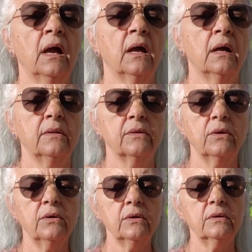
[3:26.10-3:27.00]
The
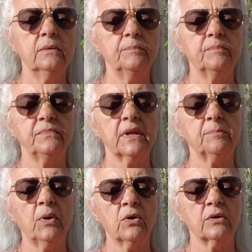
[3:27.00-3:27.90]
hard
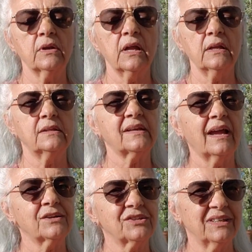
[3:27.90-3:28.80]
part, and it's
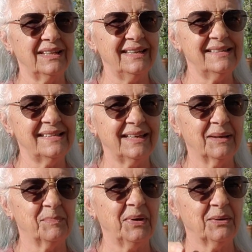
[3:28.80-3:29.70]
actually easy
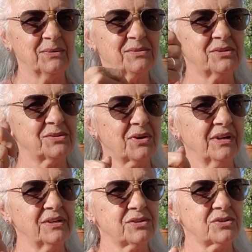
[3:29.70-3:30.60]
compared to
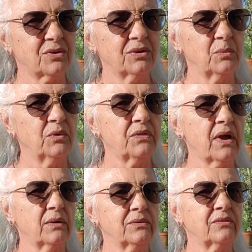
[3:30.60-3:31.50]
trying to start it
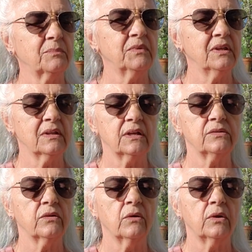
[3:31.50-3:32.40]
without something that
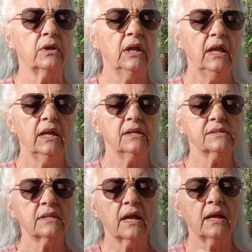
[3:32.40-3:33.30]
it's on,
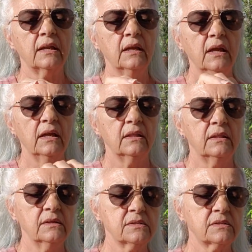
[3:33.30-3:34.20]
is that
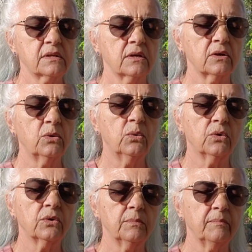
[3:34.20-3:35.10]
this
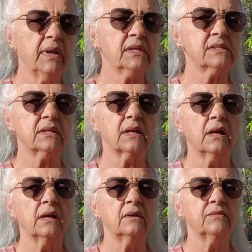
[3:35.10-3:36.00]
gourd makes it
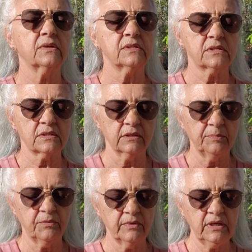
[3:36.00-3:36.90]
kind of a
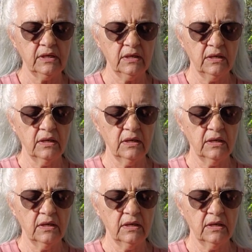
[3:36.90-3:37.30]
slippery